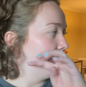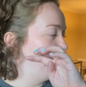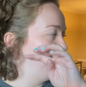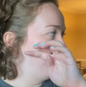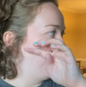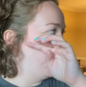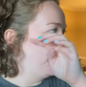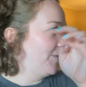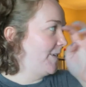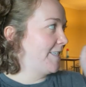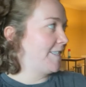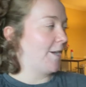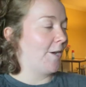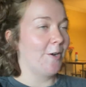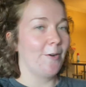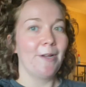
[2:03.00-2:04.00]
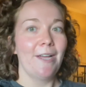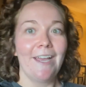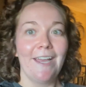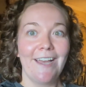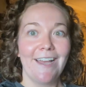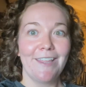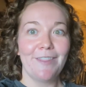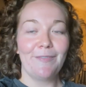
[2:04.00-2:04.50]
She called me, so
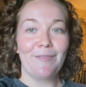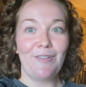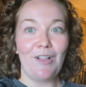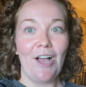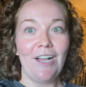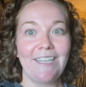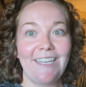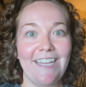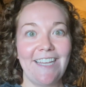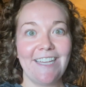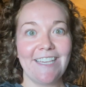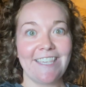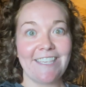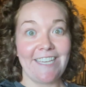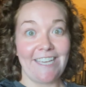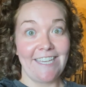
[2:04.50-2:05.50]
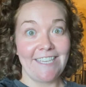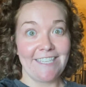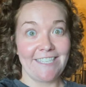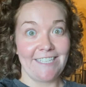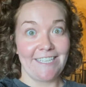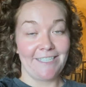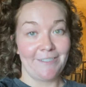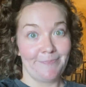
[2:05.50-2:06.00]
the vlogging
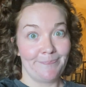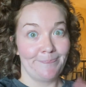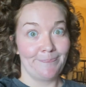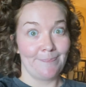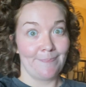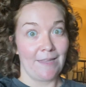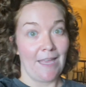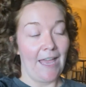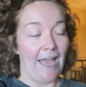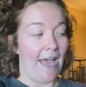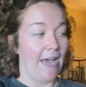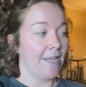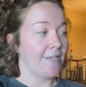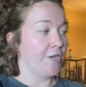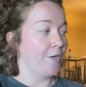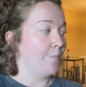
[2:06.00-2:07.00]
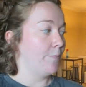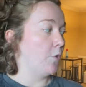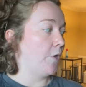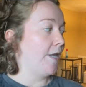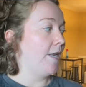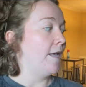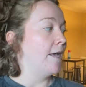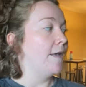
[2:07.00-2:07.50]
ceased at a certain
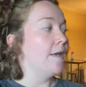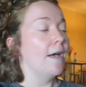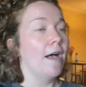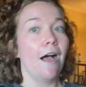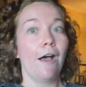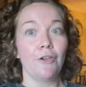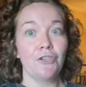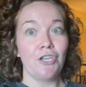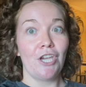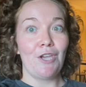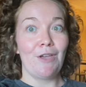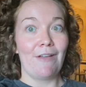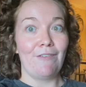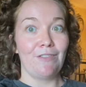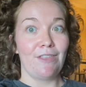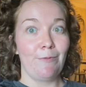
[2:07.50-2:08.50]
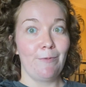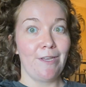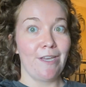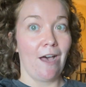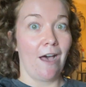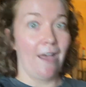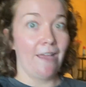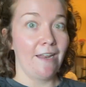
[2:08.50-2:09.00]
point. I'll show you everything we
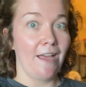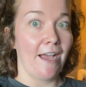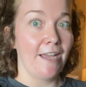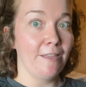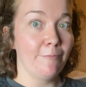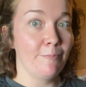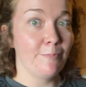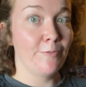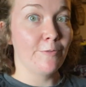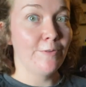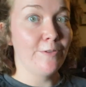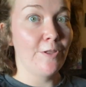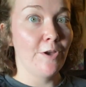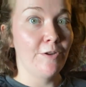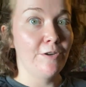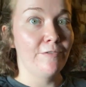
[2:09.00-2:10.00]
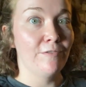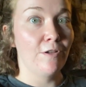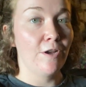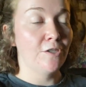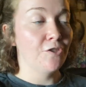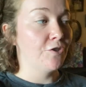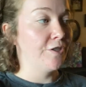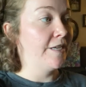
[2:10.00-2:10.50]
got. I threw a load of
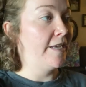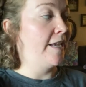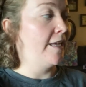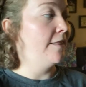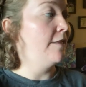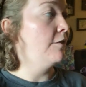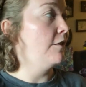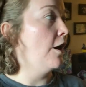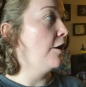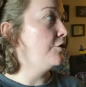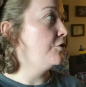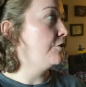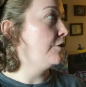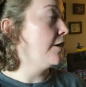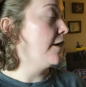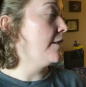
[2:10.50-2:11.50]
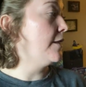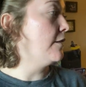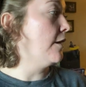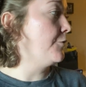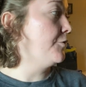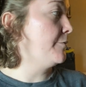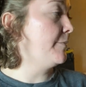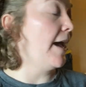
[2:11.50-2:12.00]
laundry in the laundry at the
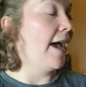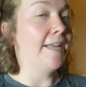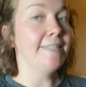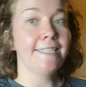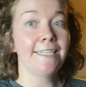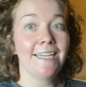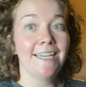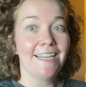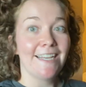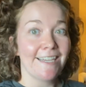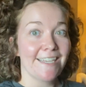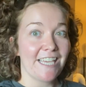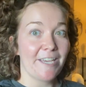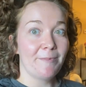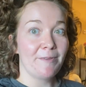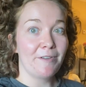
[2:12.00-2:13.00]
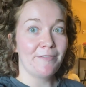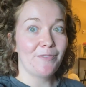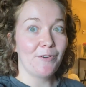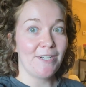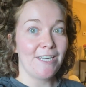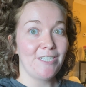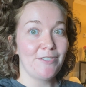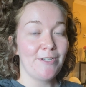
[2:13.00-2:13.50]
laundromat because I've been
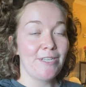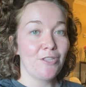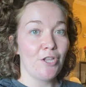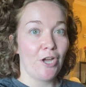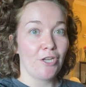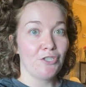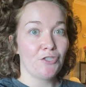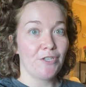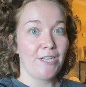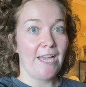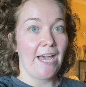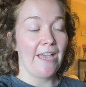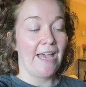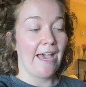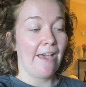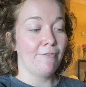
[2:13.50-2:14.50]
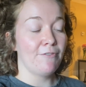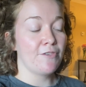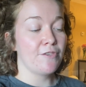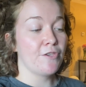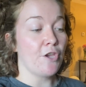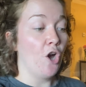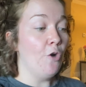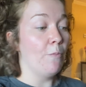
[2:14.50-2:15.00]
avoiding doing laundry. I have
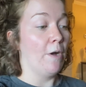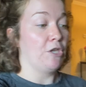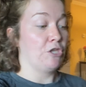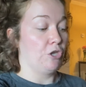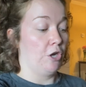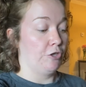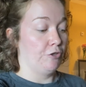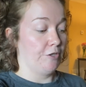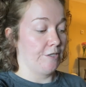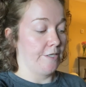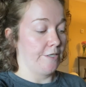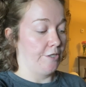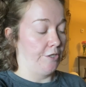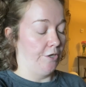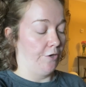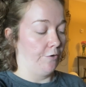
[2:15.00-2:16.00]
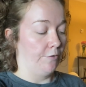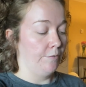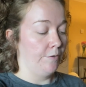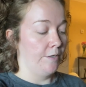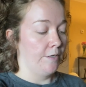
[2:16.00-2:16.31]
so much laundry to do.